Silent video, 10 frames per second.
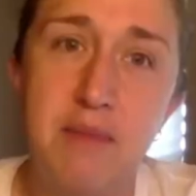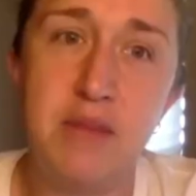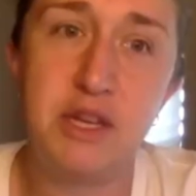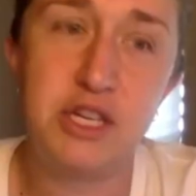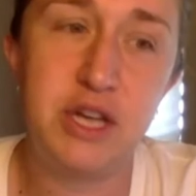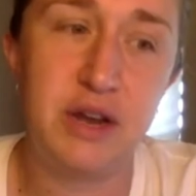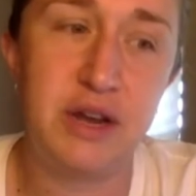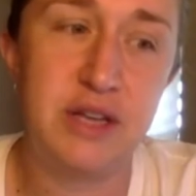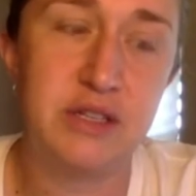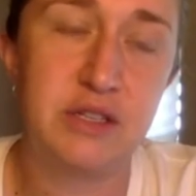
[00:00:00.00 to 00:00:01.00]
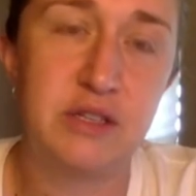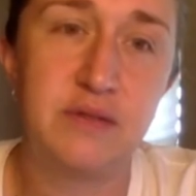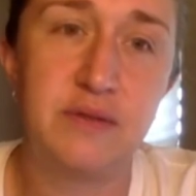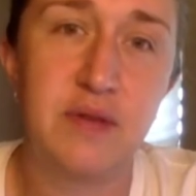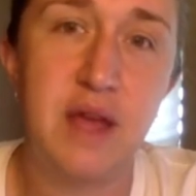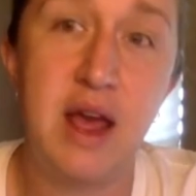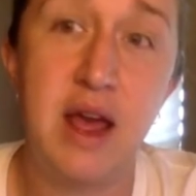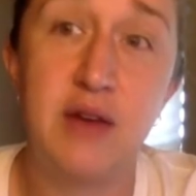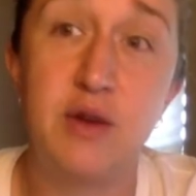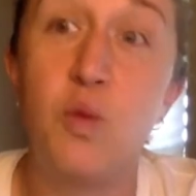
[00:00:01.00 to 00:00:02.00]
missionaries
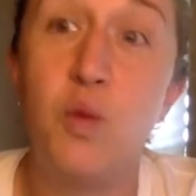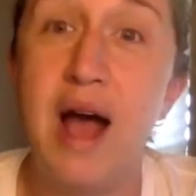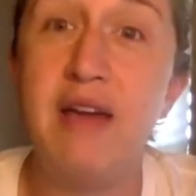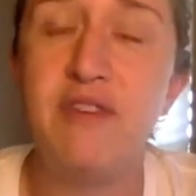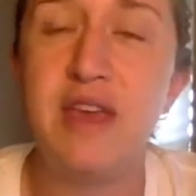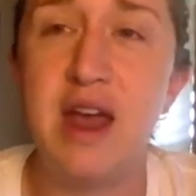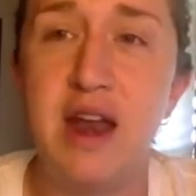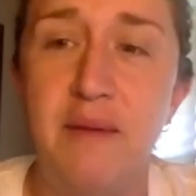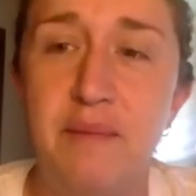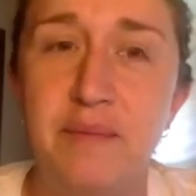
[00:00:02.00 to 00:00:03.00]
and why vienna